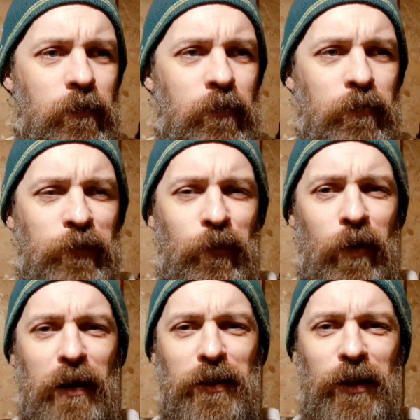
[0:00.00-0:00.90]
before
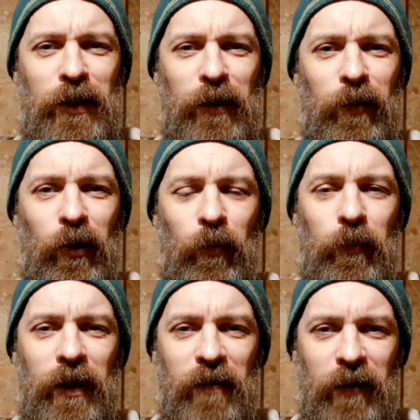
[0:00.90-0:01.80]
I actually glue it up,
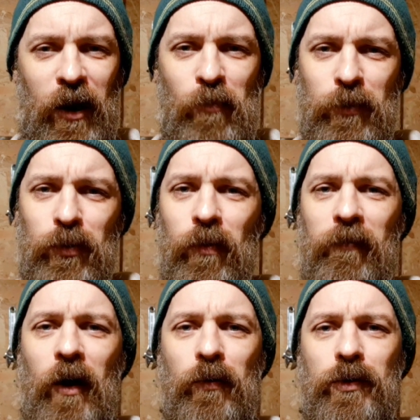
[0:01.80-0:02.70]
leave it open to a
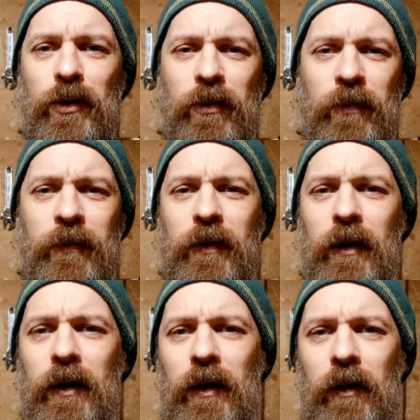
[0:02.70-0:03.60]
vote
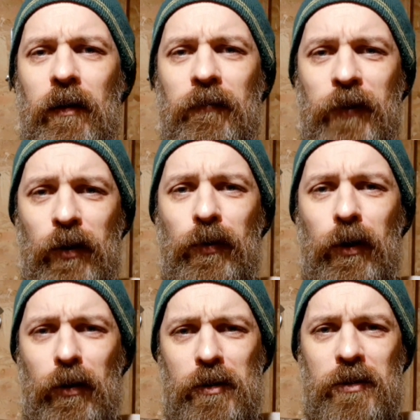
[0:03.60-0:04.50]
for you
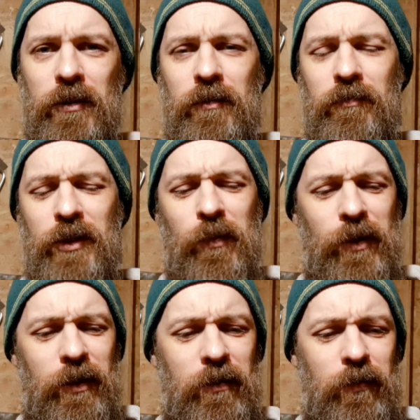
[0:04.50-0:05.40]
guys. See what
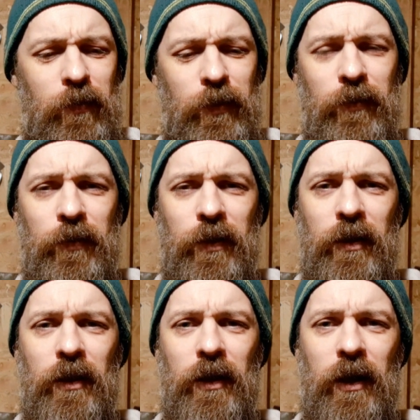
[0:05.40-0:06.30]
you
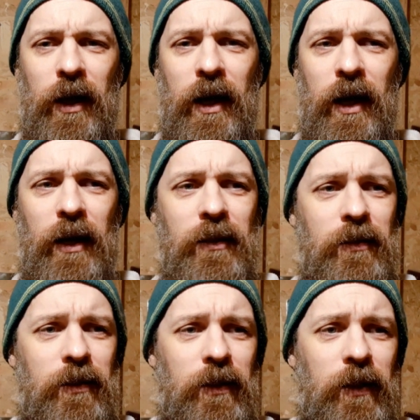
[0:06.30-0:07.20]
think,
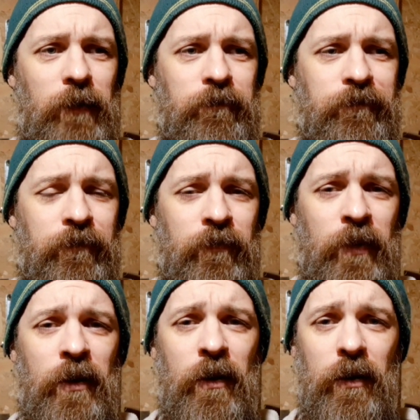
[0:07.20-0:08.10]
and
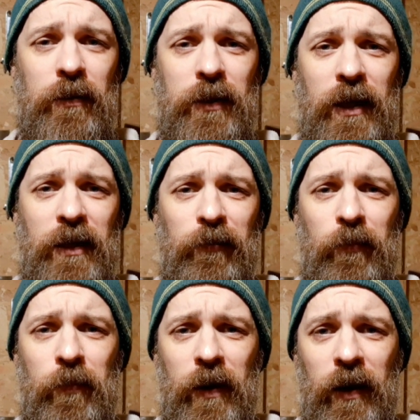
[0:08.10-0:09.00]
take it
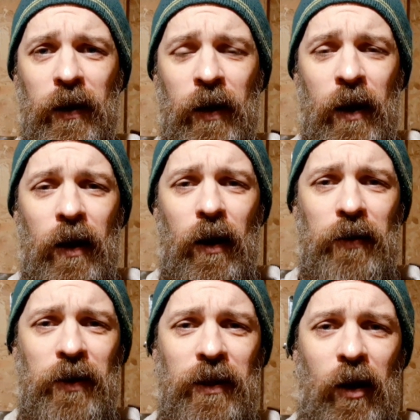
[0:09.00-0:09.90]
from there. I
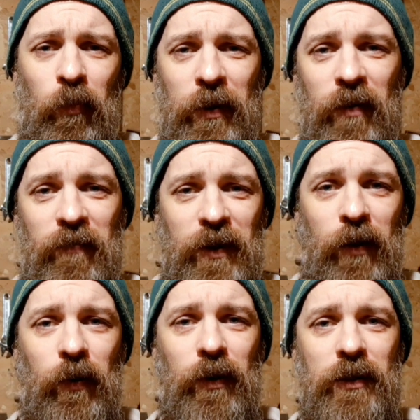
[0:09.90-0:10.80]
think that will be a
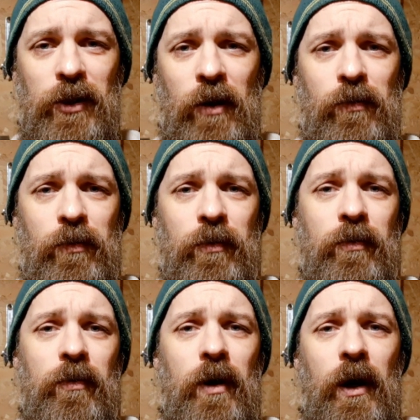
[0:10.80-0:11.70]
video on its own
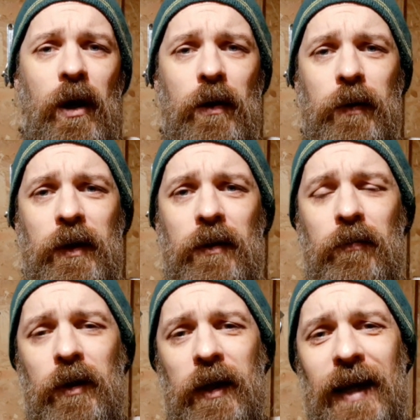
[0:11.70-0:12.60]
when
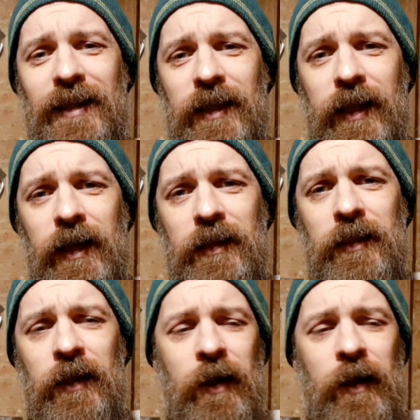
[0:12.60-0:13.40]
I get to that,